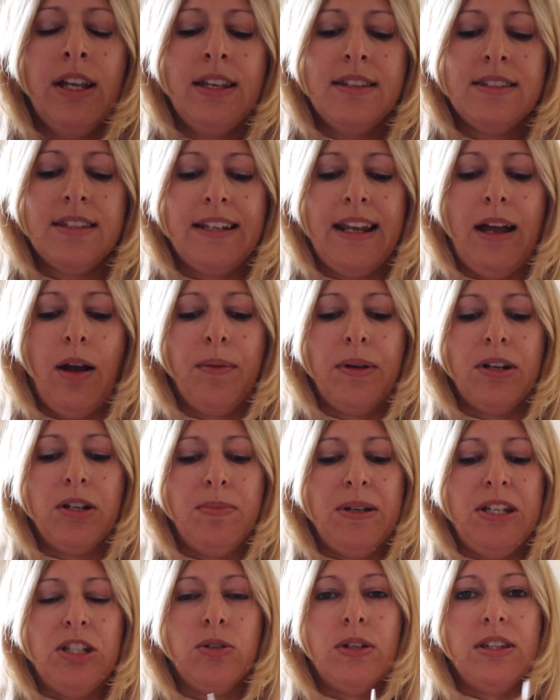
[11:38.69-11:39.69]
So now I'm going to
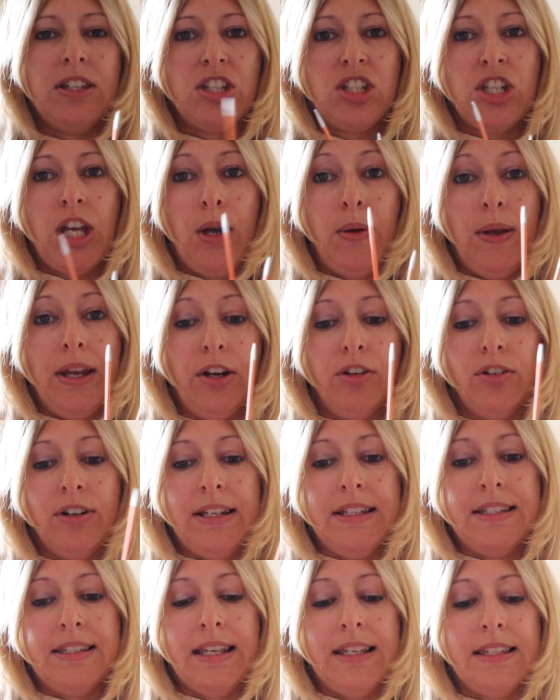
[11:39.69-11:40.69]
be doing the toe
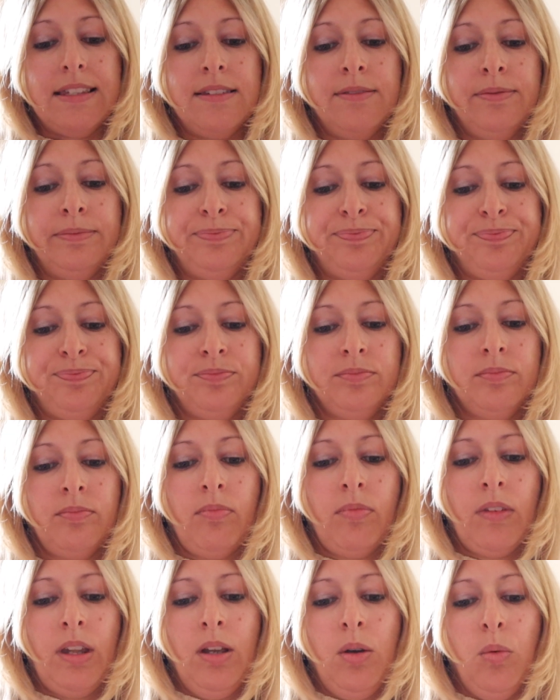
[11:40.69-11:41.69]
increases,
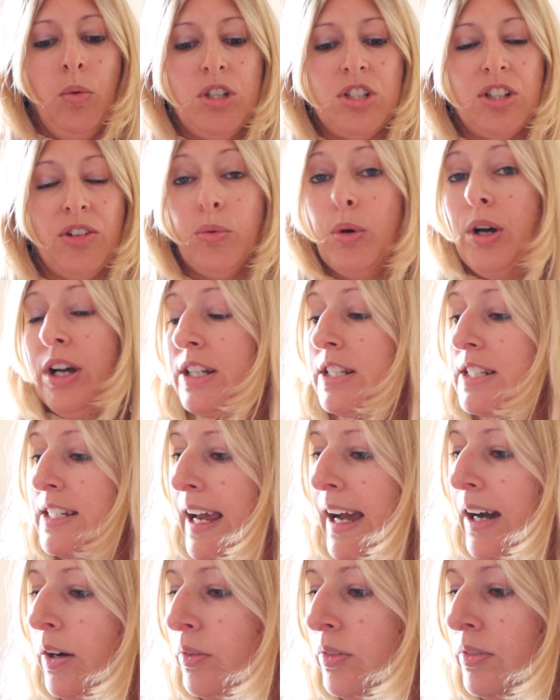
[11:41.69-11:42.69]
which I've worked
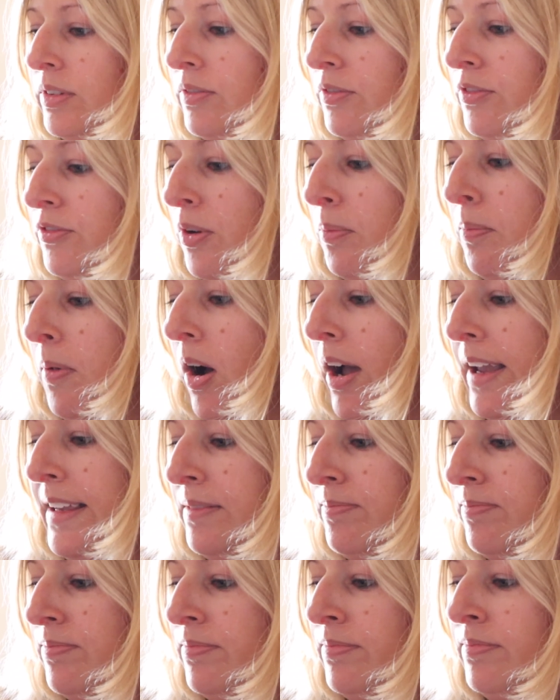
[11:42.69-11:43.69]
out for my
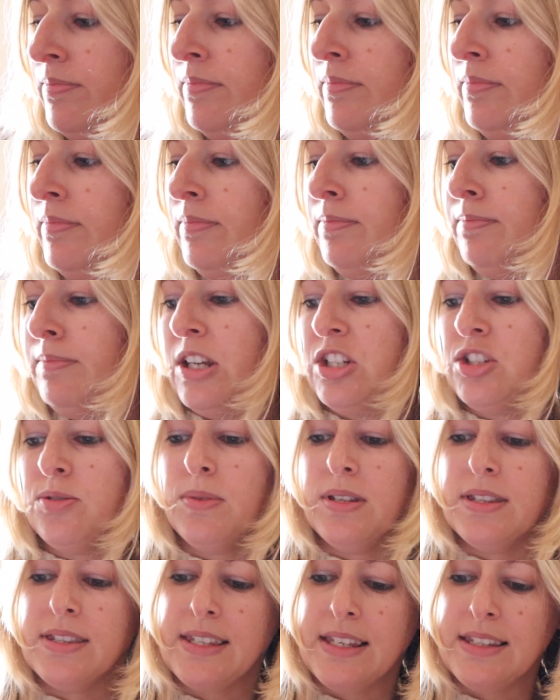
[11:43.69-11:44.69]

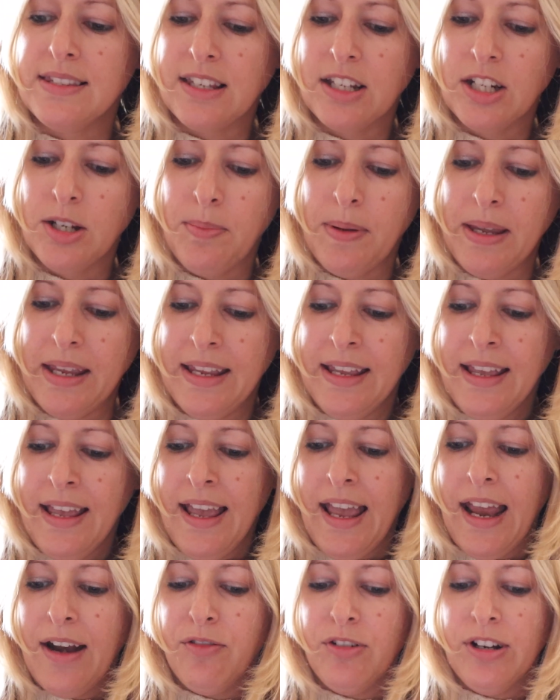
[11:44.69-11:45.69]
measurements is going to be
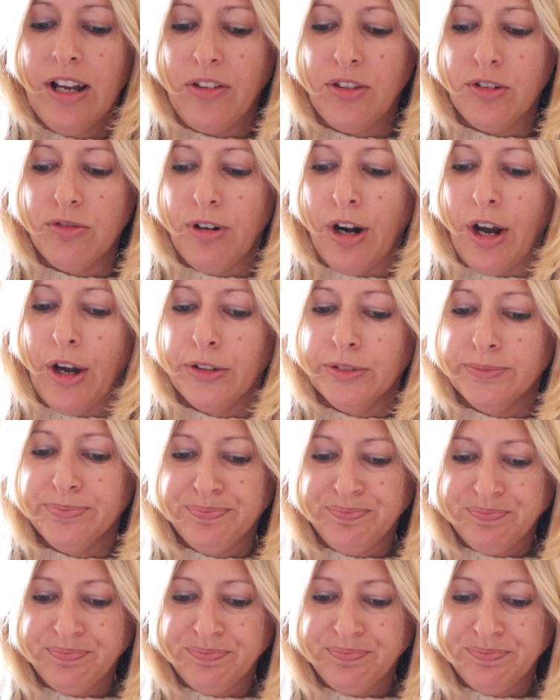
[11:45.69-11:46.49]
every other row